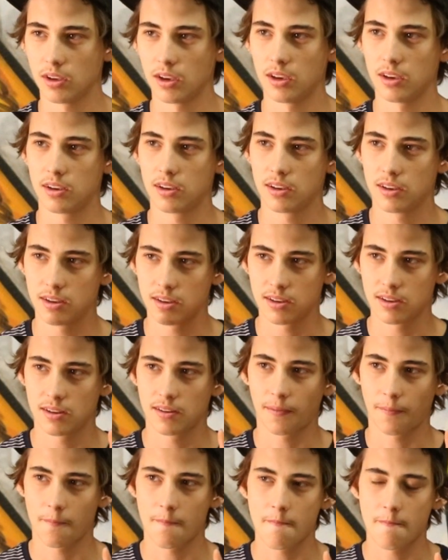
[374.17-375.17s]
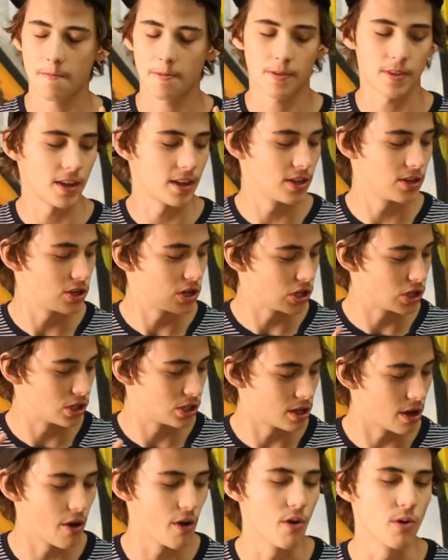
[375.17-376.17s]
like it's
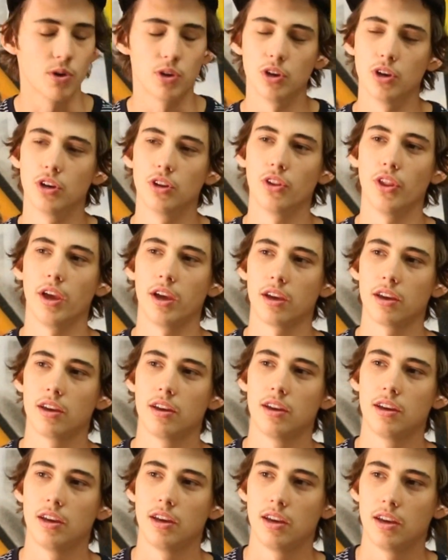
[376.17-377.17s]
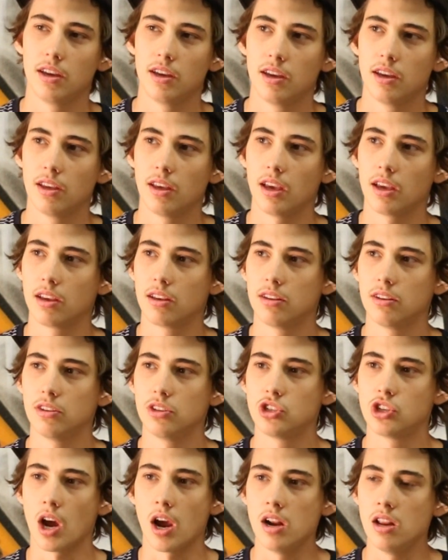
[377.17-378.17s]
just so good. Like
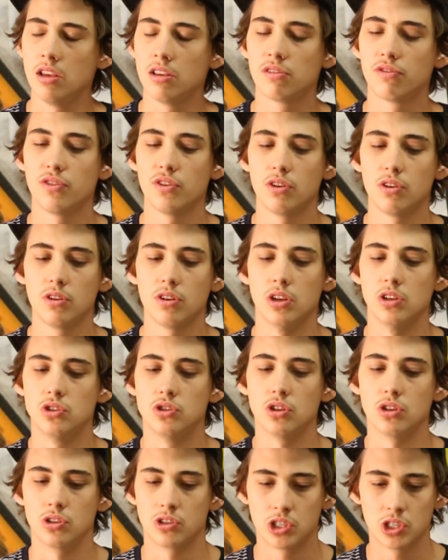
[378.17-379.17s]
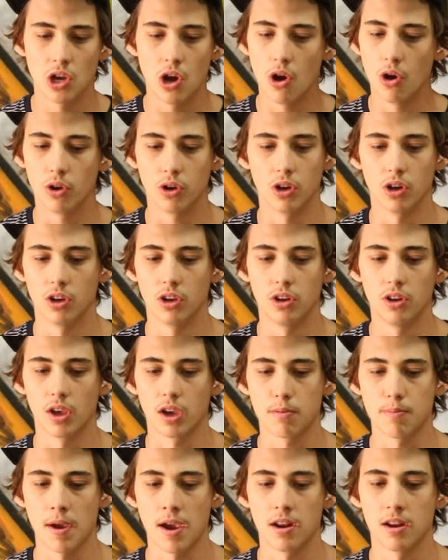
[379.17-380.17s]
Chinese food is just so good.
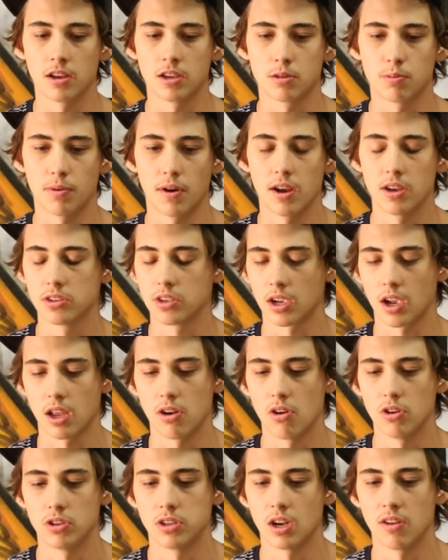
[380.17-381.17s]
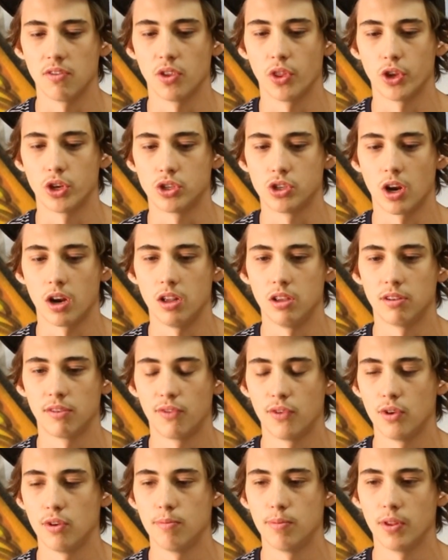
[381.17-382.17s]
Like Panda Express, like I know it's not even like Chinese
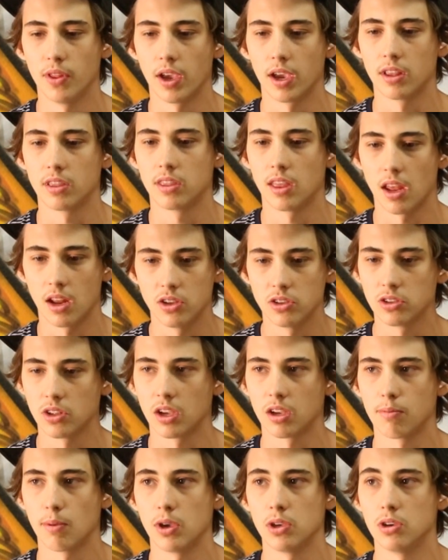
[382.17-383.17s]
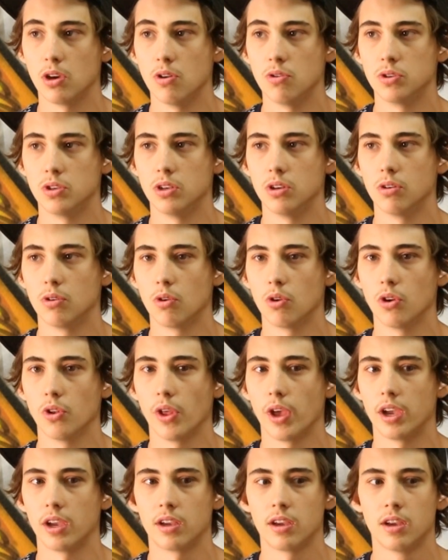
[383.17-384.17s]
food, but like that is like my go-to. Or
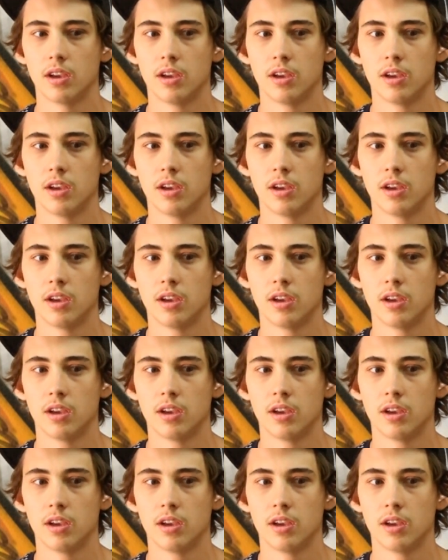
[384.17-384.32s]
like